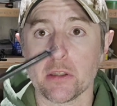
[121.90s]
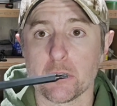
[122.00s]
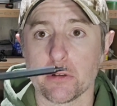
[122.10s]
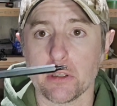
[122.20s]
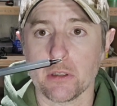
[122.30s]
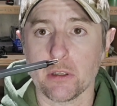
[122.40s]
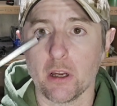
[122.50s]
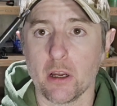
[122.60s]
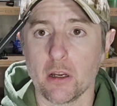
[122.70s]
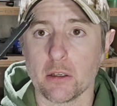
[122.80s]
T30
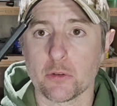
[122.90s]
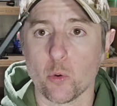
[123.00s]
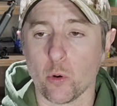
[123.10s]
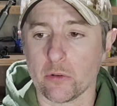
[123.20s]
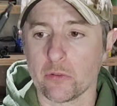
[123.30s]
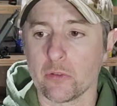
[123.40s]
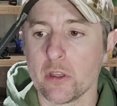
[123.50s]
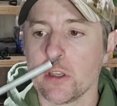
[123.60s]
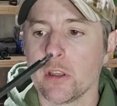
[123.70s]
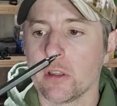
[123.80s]
Torx
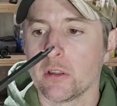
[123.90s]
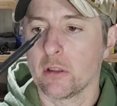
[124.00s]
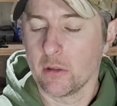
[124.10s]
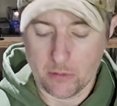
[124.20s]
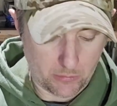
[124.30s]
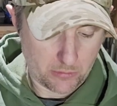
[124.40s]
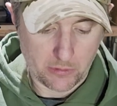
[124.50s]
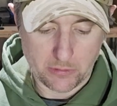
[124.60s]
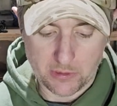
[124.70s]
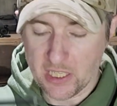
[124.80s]

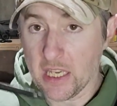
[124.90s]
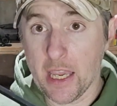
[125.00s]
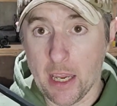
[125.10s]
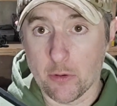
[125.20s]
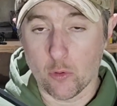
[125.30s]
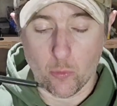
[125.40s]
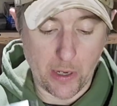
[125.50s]
T-handle